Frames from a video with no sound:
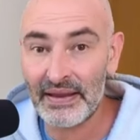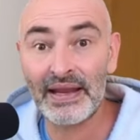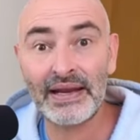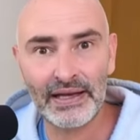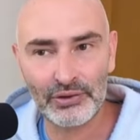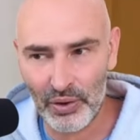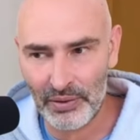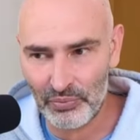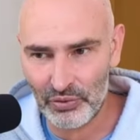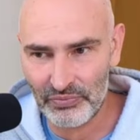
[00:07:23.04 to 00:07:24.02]
And yet
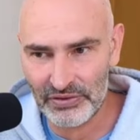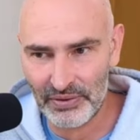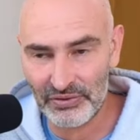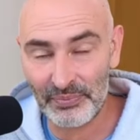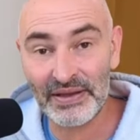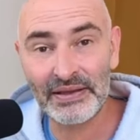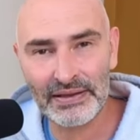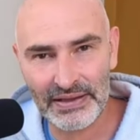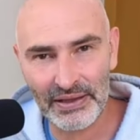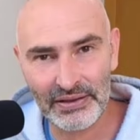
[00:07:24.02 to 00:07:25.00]
one move is much better
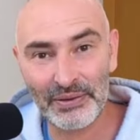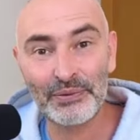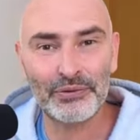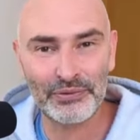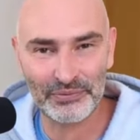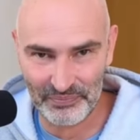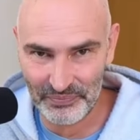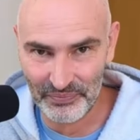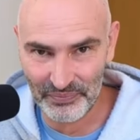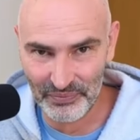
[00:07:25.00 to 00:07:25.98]
than the other.
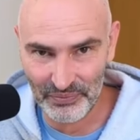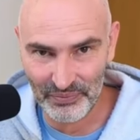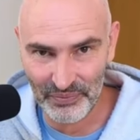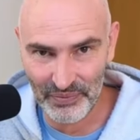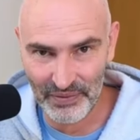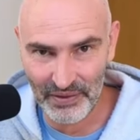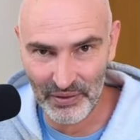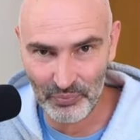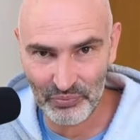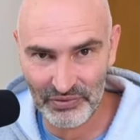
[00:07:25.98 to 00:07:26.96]

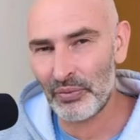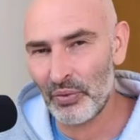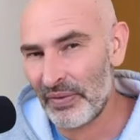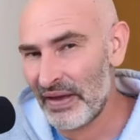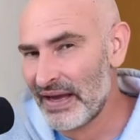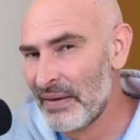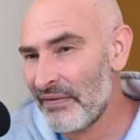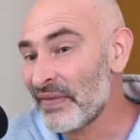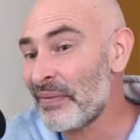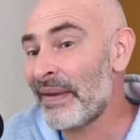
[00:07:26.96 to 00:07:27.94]
A move that won't allow
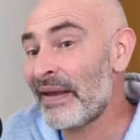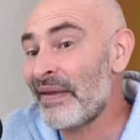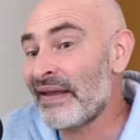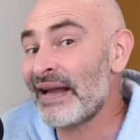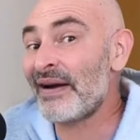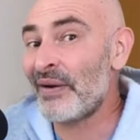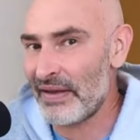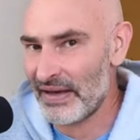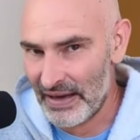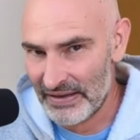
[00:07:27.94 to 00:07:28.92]
for a better attack on
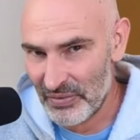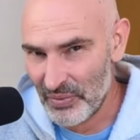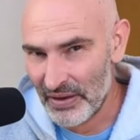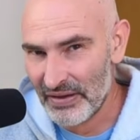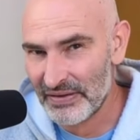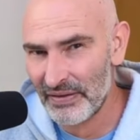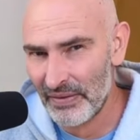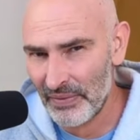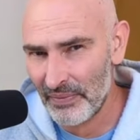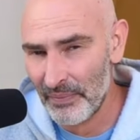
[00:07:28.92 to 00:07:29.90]
the light squares.
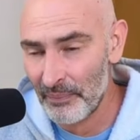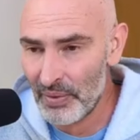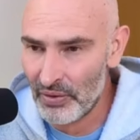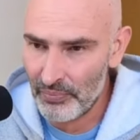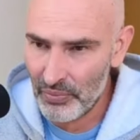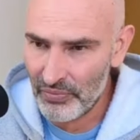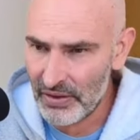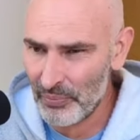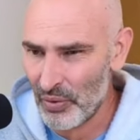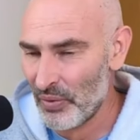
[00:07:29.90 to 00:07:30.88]
Both moves
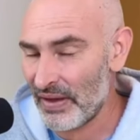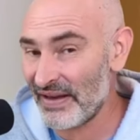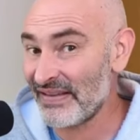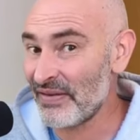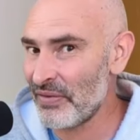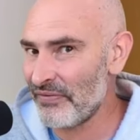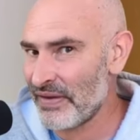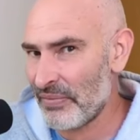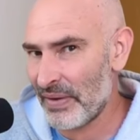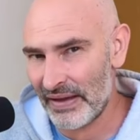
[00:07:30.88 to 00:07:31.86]
are more or less
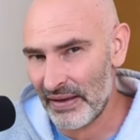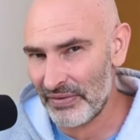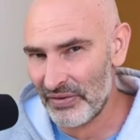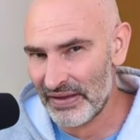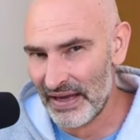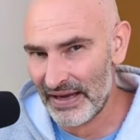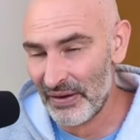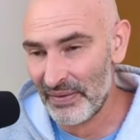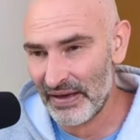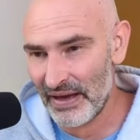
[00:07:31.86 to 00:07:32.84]
equivalent when it comes to attacking
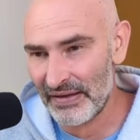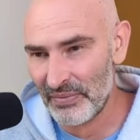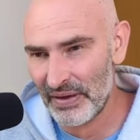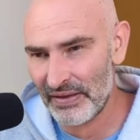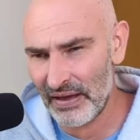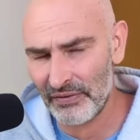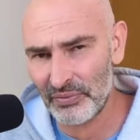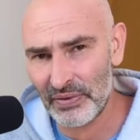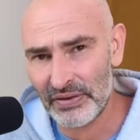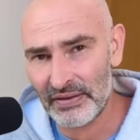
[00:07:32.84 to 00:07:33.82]
on the light squares
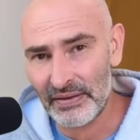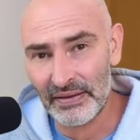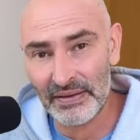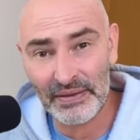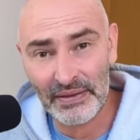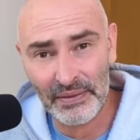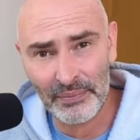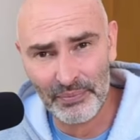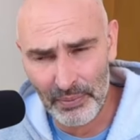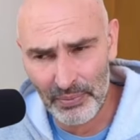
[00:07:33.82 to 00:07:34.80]
afterwards.
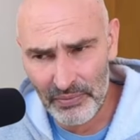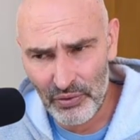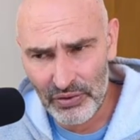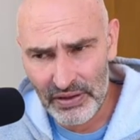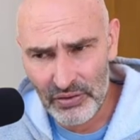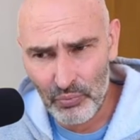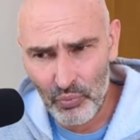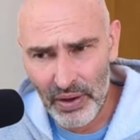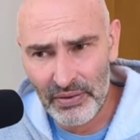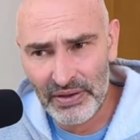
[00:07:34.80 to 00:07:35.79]
But above all, there's
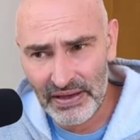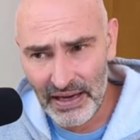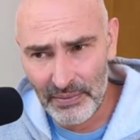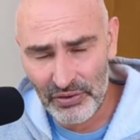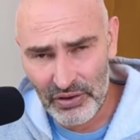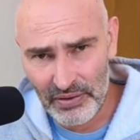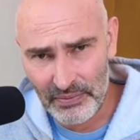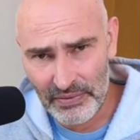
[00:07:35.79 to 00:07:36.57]
one recapture.